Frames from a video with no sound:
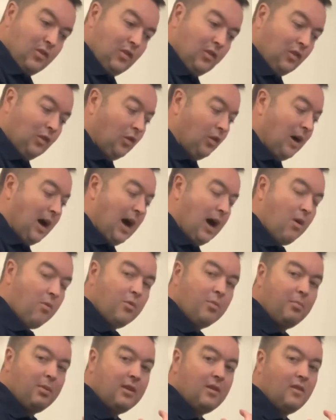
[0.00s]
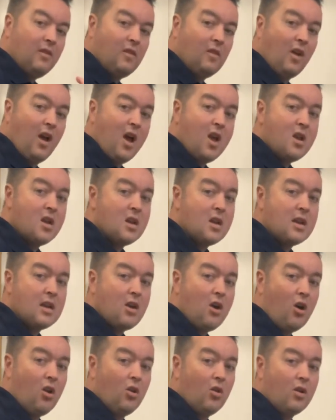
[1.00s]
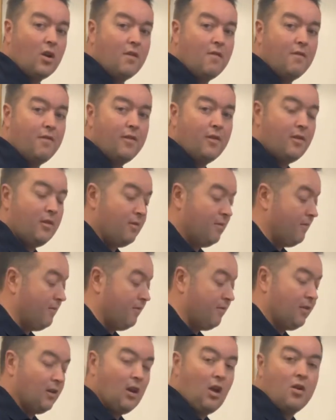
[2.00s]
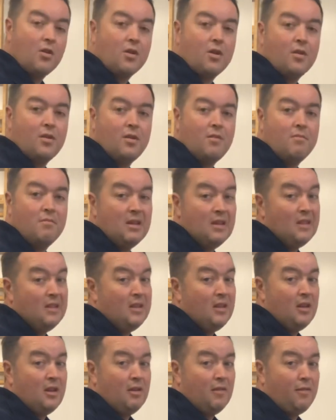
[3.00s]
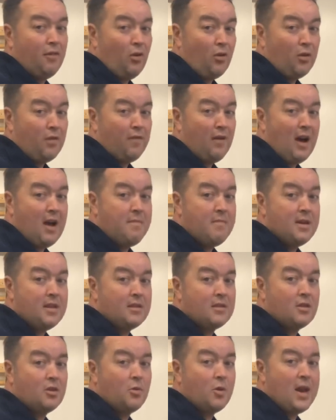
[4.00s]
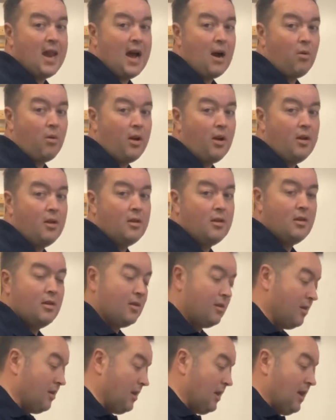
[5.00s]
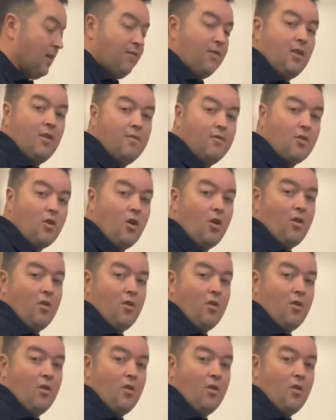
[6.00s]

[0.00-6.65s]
So I would be certainly not looking for longer than 45 minutes to an hour if you've got